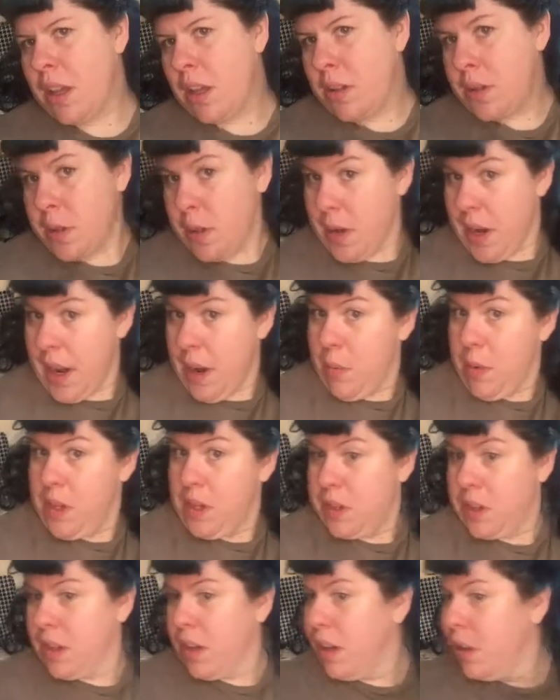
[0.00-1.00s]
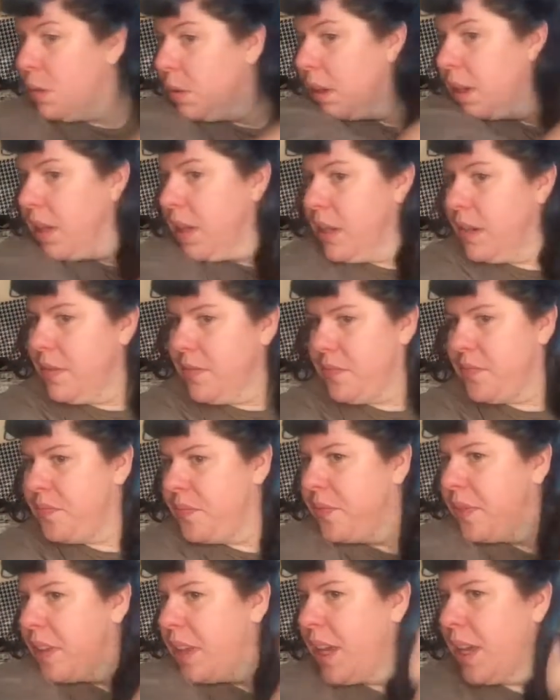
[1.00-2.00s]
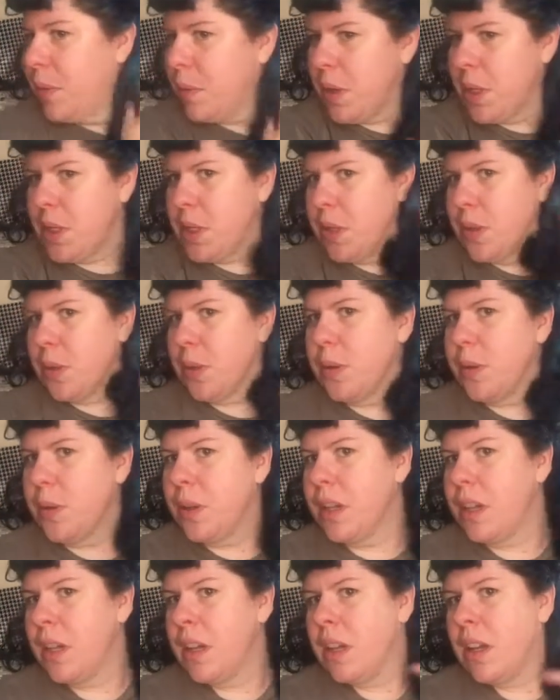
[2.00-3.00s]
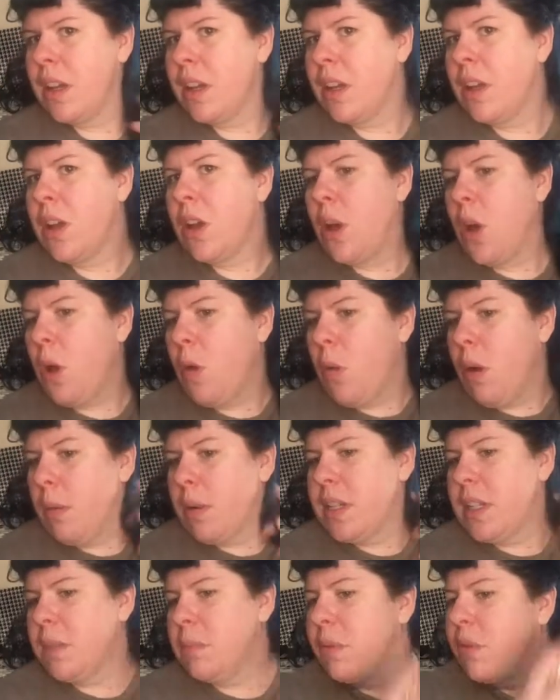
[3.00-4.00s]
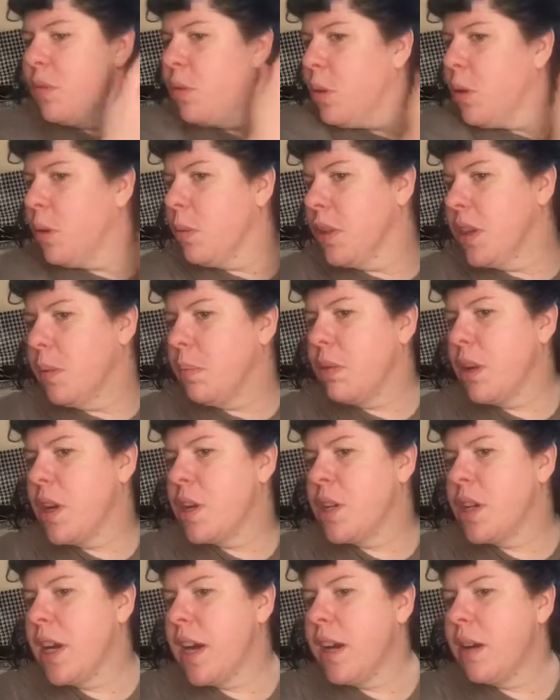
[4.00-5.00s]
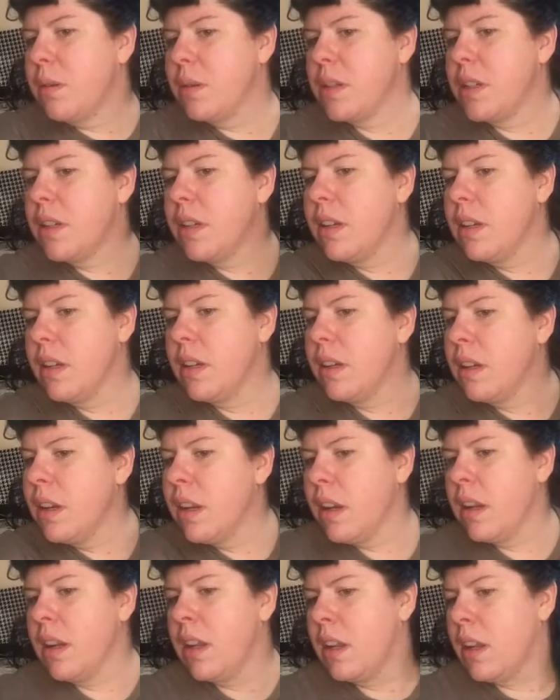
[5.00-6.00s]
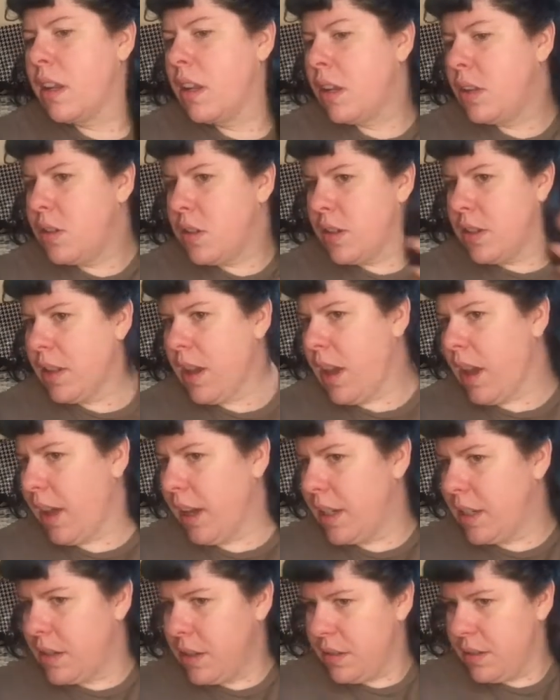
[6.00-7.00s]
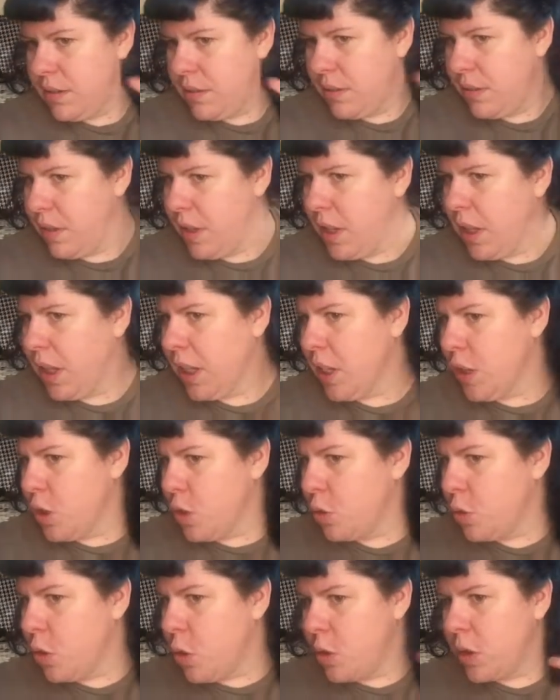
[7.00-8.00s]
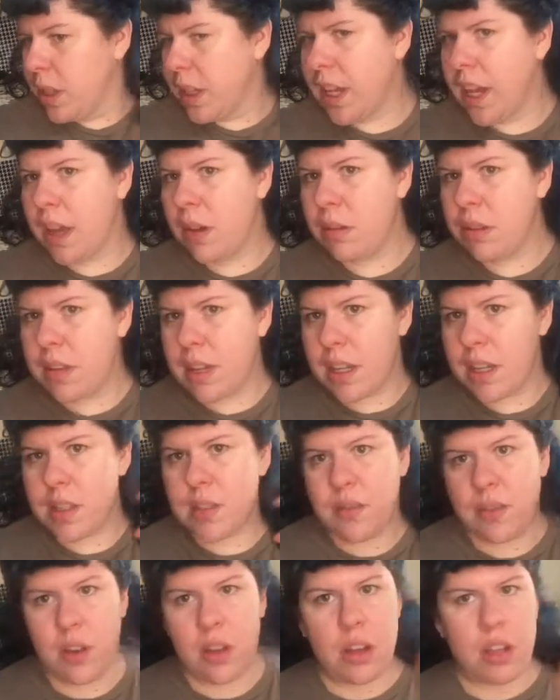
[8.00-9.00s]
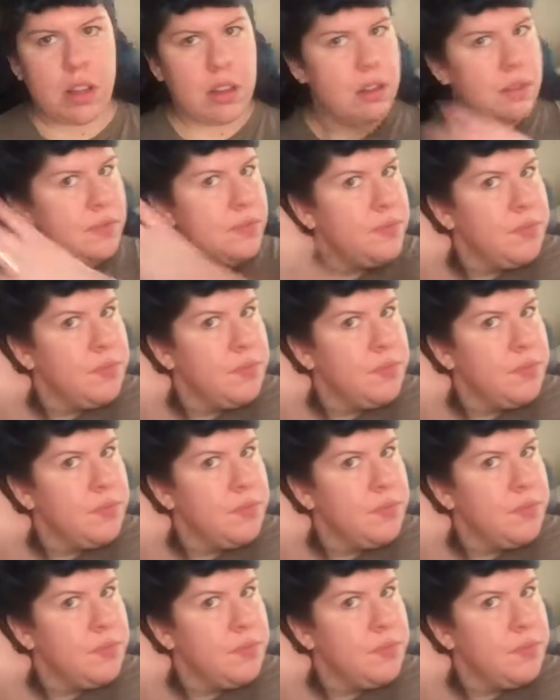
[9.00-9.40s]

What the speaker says: So now we just go in and we do what we did before with the brush out, just kind of controlling how things fall